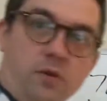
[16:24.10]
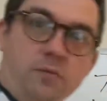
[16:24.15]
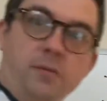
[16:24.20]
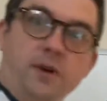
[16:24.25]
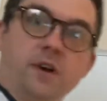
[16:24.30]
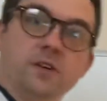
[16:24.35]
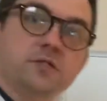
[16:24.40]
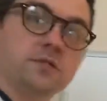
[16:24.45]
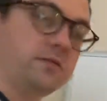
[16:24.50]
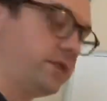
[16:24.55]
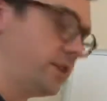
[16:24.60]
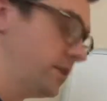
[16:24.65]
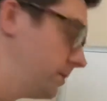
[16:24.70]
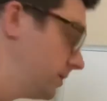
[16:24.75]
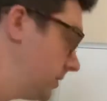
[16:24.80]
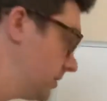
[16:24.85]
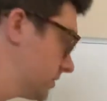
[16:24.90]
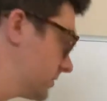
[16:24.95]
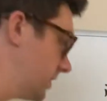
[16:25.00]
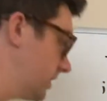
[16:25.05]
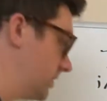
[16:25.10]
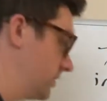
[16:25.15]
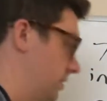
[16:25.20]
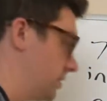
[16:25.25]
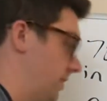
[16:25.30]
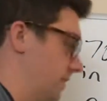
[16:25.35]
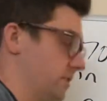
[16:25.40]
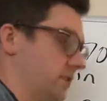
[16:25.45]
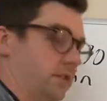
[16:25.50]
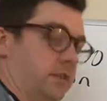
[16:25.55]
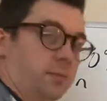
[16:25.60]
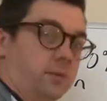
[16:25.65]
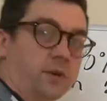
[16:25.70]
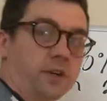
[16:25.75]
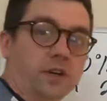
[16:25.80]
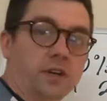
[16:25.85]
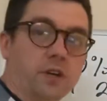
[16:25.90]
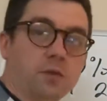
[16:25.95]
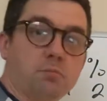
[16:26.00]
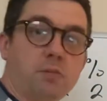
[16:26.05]
marriage and family looks like in the U.S., and then we're
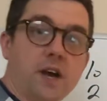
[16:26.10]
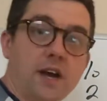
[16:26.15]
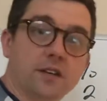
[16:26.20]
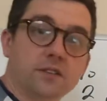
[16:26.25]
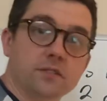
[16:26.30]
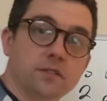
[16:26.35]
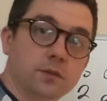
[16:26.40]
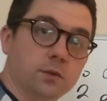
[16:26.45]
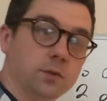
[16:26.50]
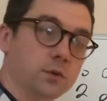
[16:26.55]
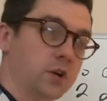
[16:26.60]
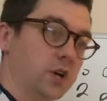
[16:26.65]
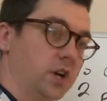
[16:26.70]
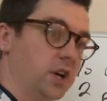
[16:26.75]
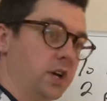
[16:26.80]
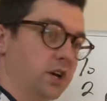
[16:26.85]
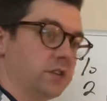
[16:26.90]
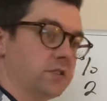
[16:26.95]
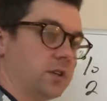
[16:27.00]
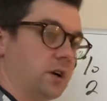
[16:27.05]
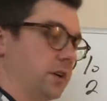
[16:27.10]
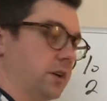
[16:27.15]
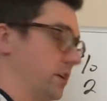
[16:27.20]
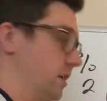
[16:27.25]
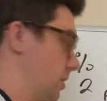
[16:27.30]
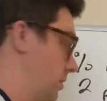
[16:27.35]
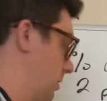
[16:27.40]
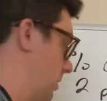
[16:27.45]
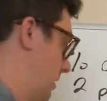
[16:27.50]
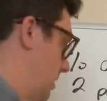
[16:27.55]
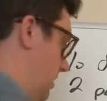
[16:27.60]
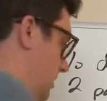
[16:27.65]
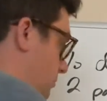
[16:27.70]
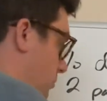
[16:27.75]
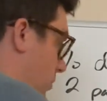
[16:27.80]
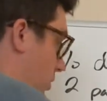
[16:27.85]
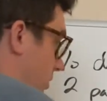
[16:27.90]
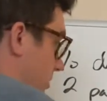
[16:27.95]
going to get back to talking in more